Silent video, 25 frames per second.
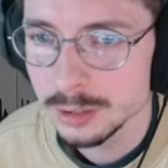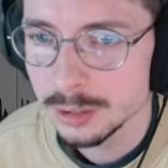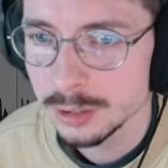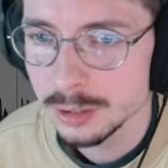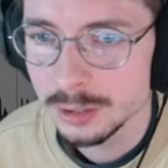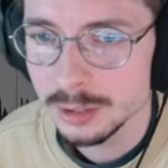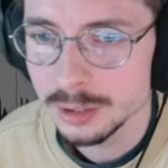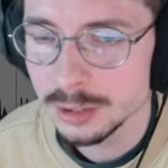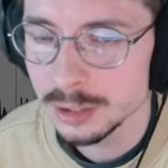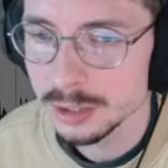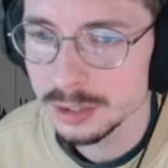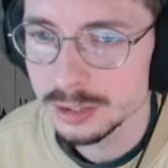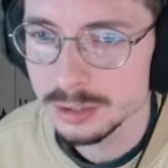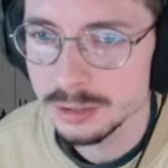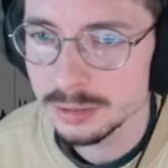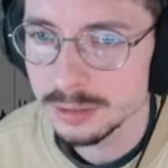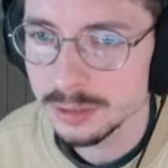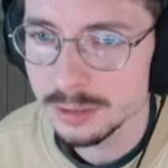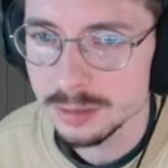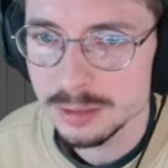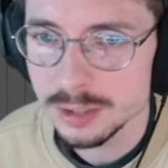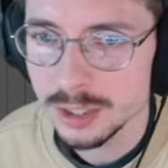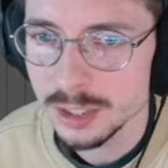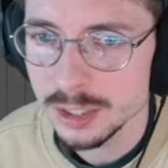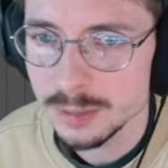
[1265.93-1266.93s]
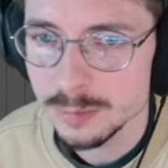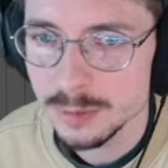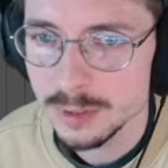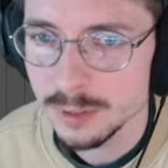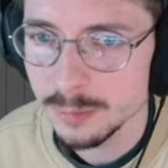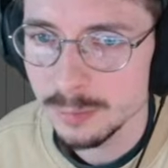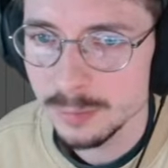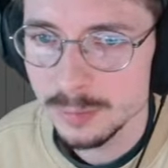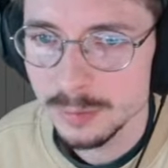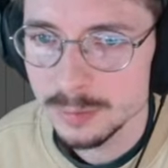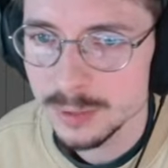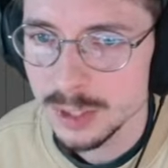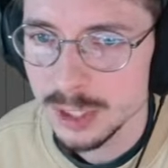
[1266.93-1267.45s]
God, it takes me
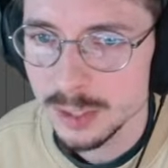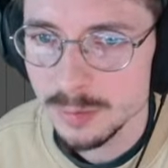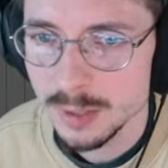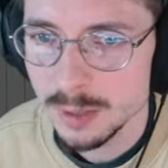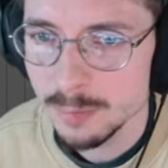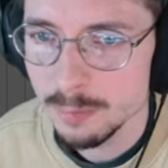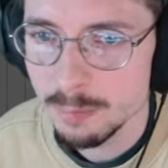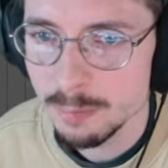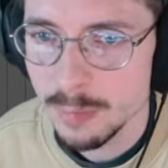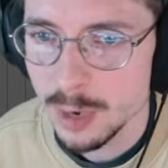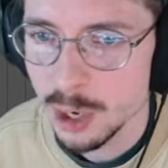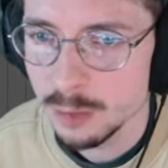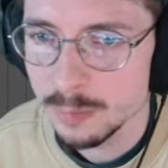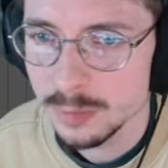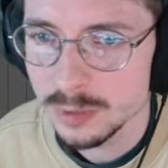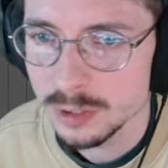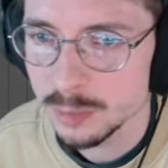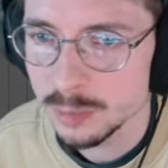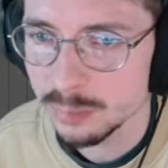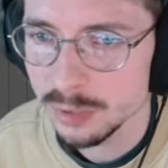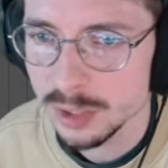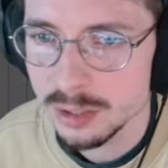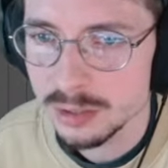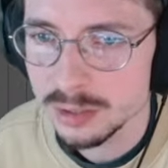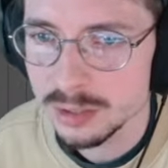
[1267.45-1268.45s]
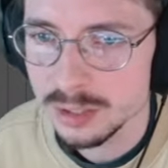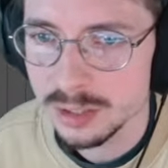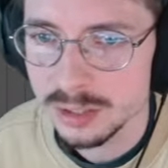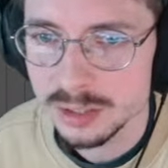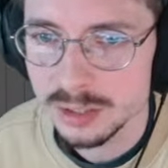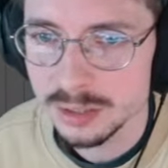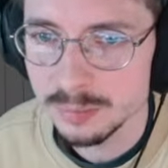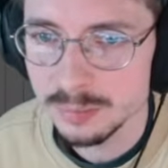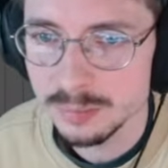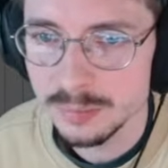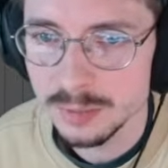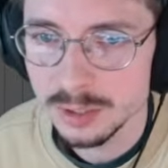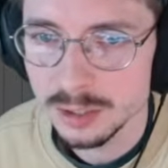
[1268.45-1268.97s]
a moment to process
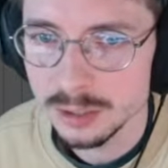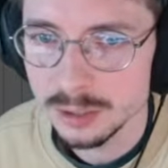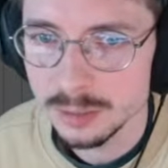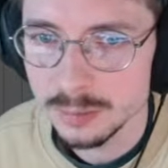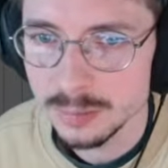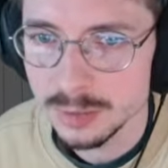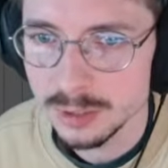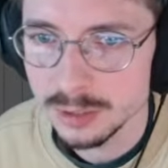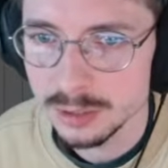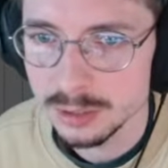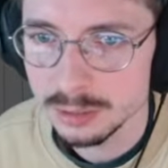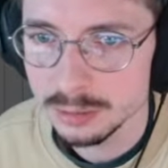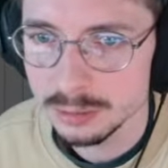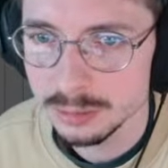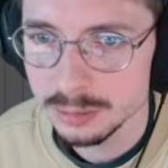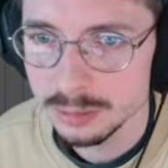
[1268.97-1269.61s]
sometimes, you know.